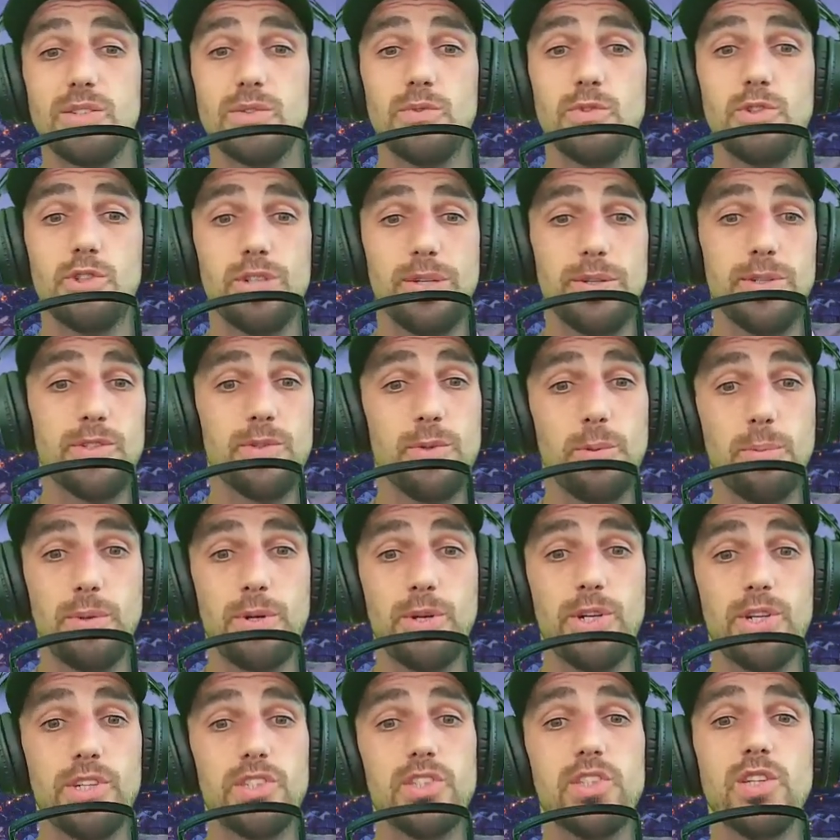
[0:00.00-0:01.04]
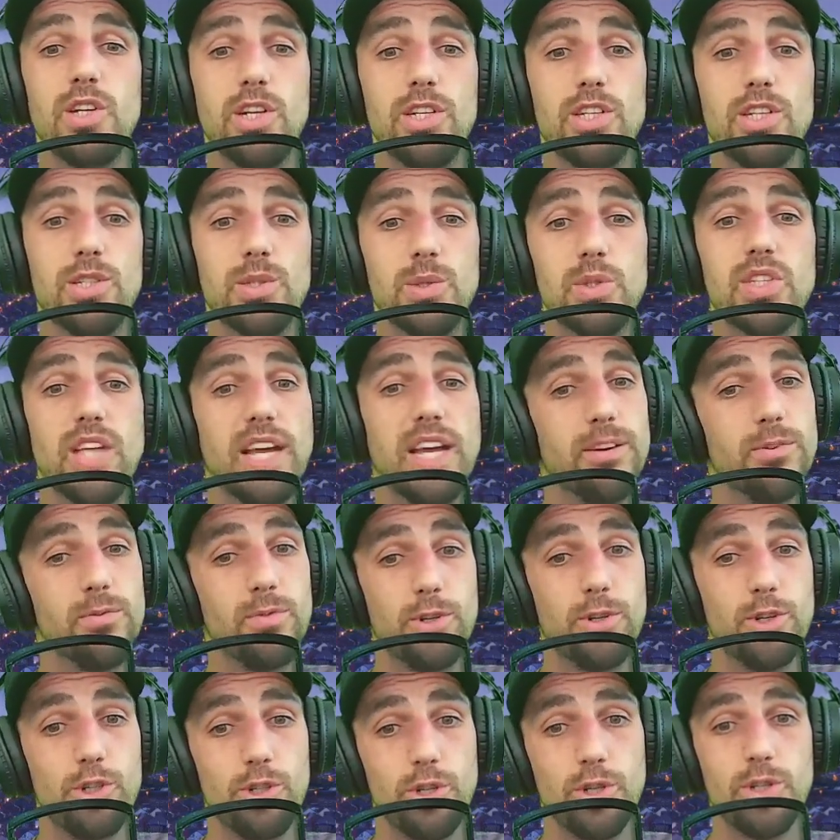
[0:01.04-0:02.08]
drugs for personal use and for
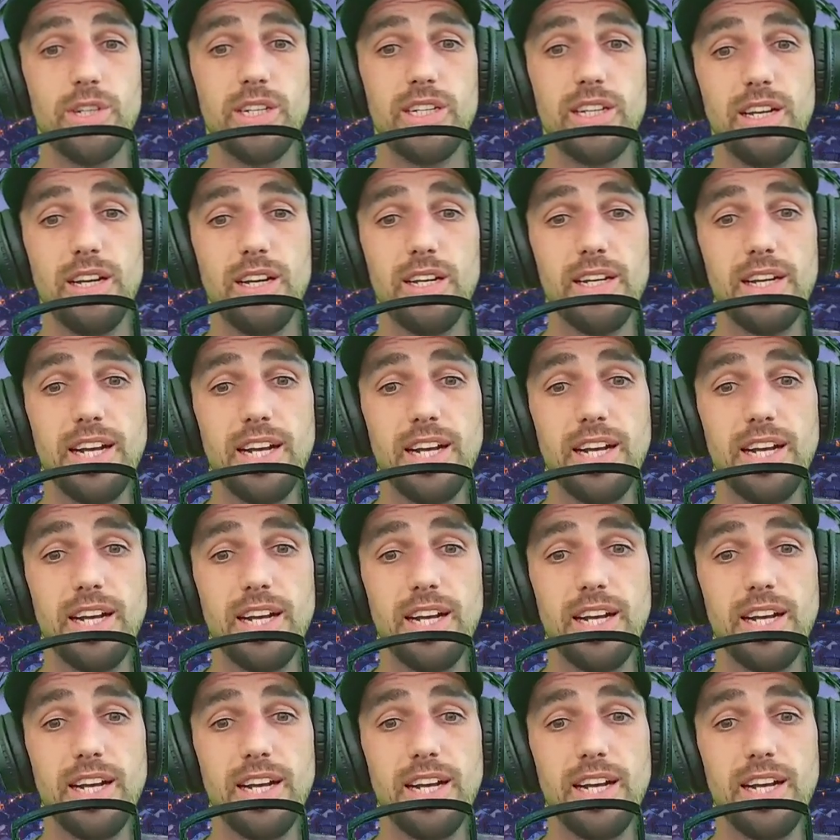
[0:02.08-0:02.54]
drug dealing